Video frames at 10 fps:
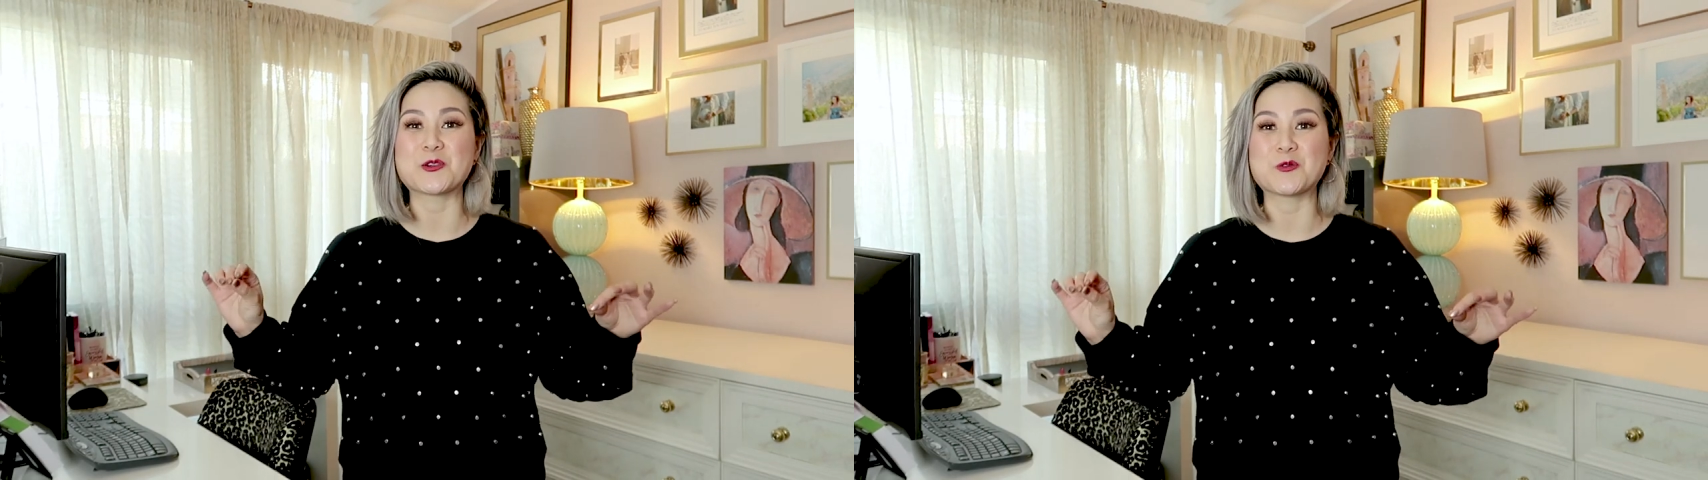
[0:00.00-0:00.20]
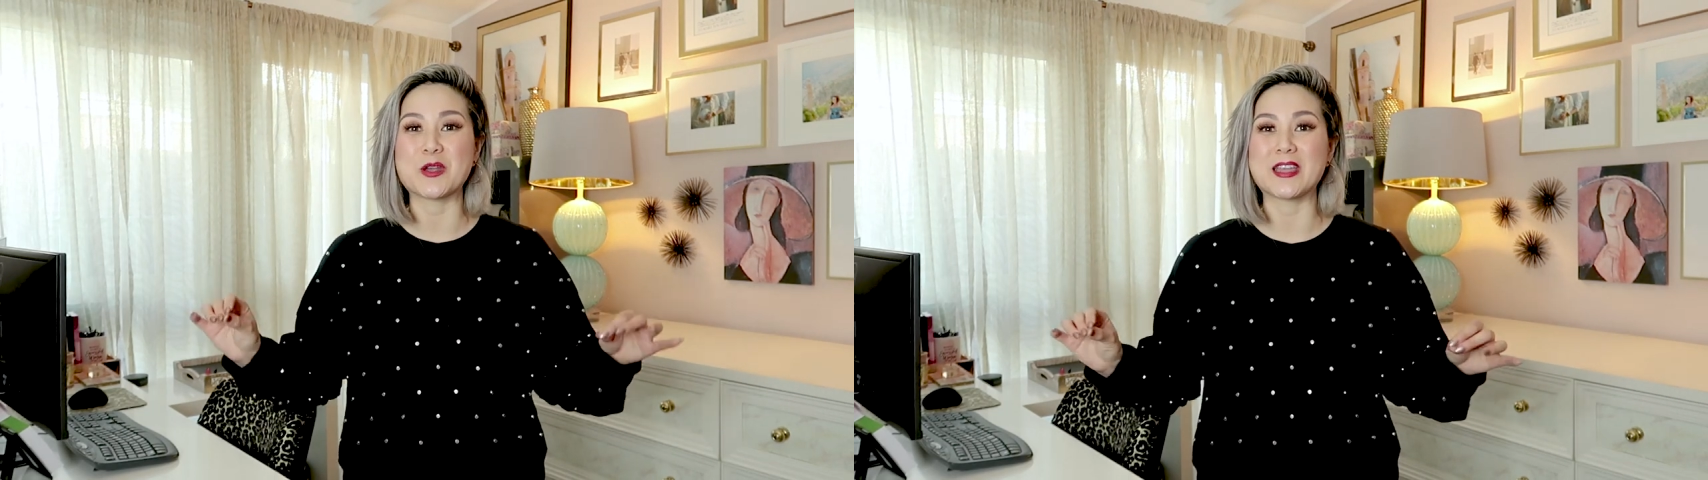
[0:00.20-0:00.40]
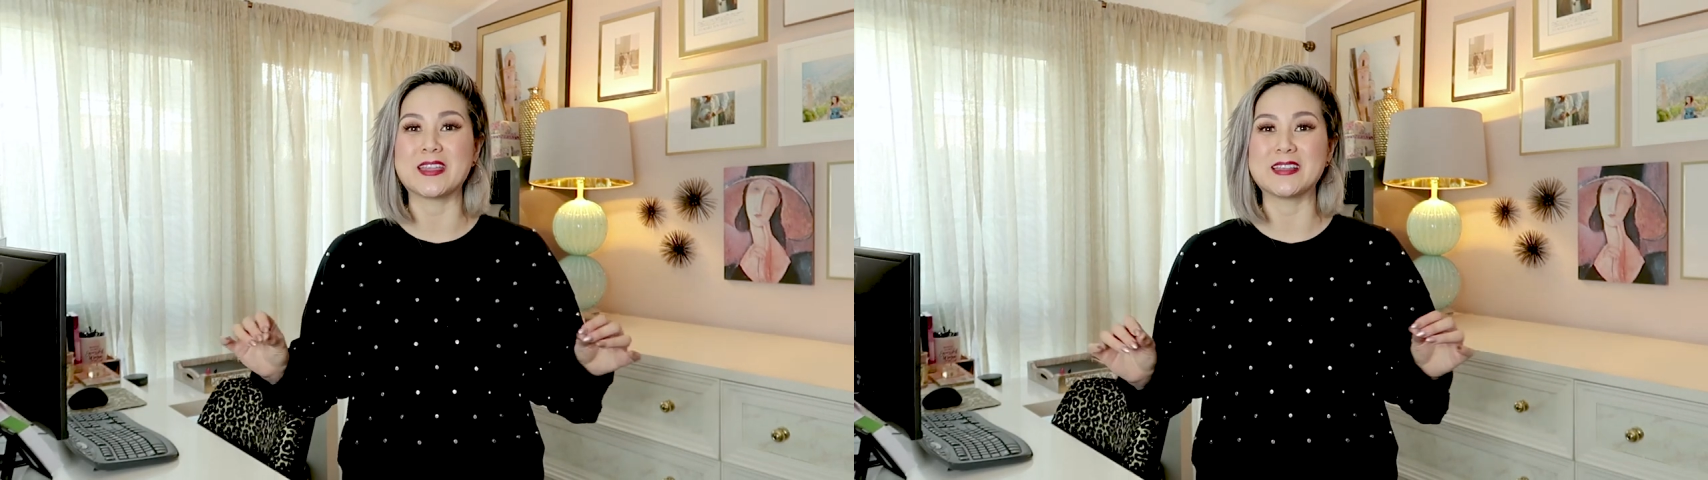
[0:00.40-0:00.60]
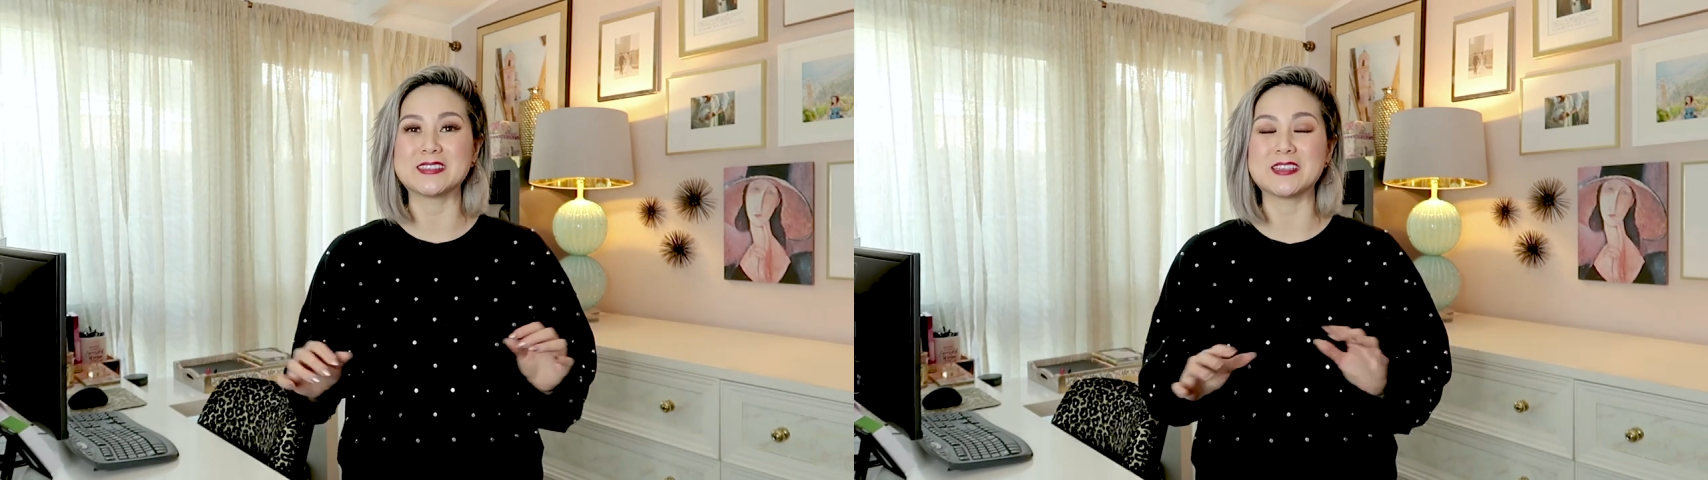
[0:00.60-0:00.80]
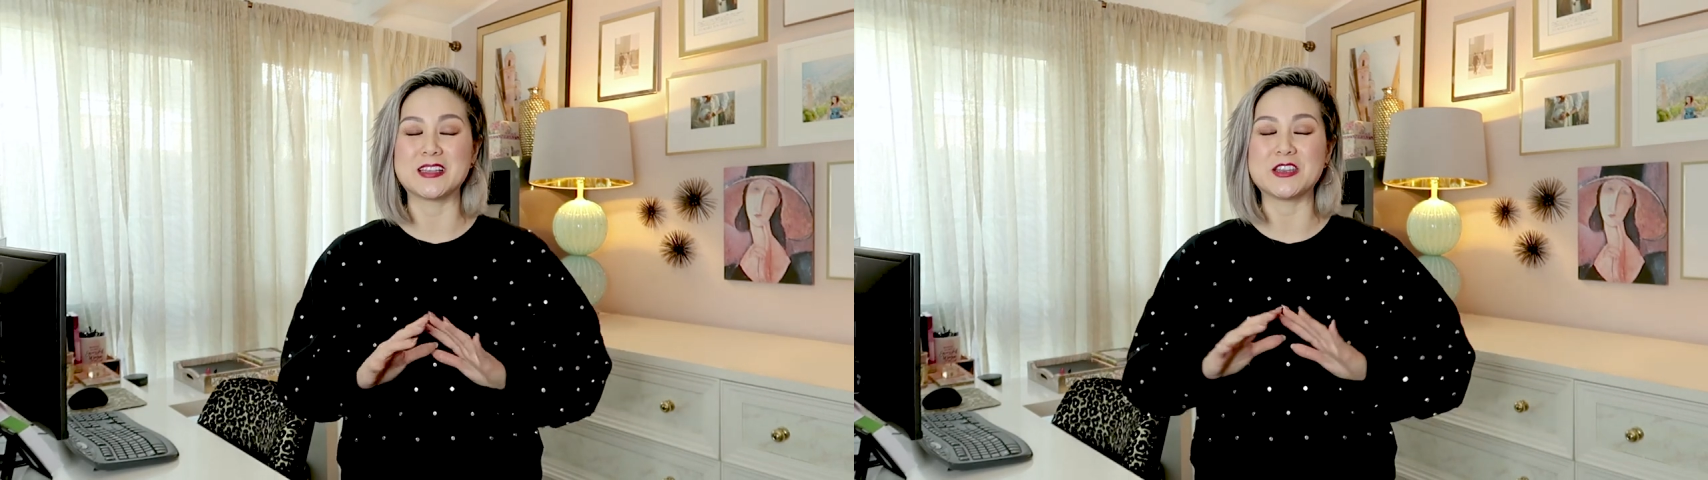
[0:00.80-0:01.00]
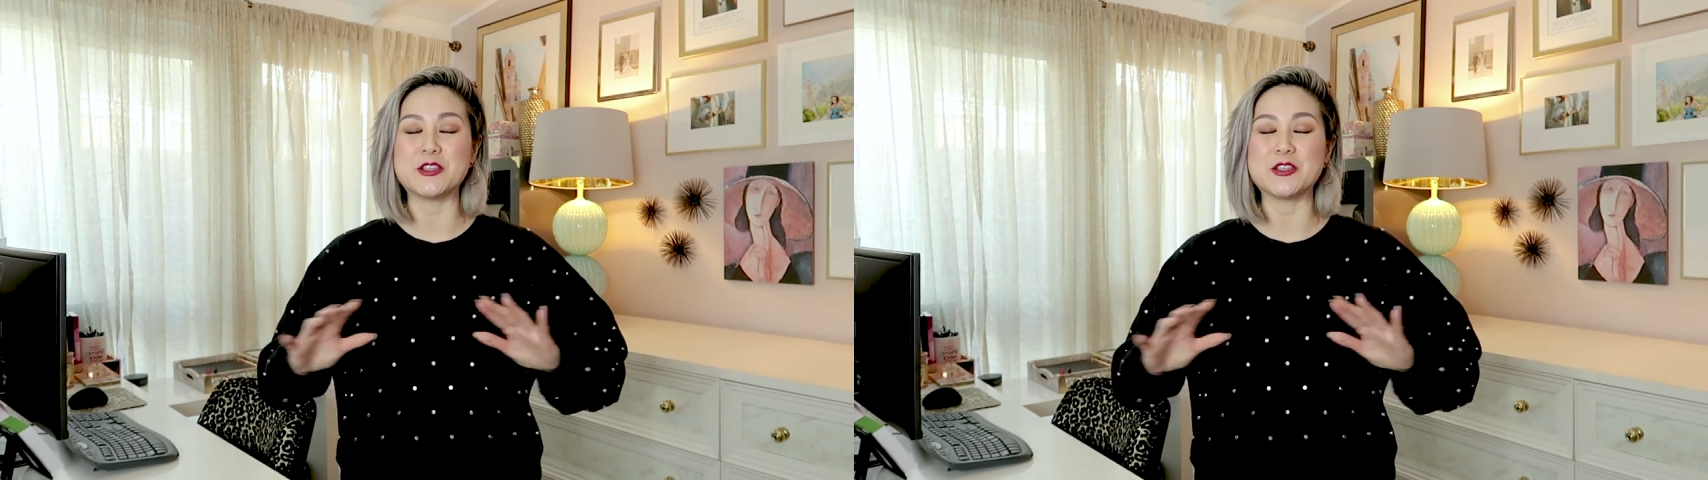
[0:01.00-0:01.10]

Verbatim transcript: your way into a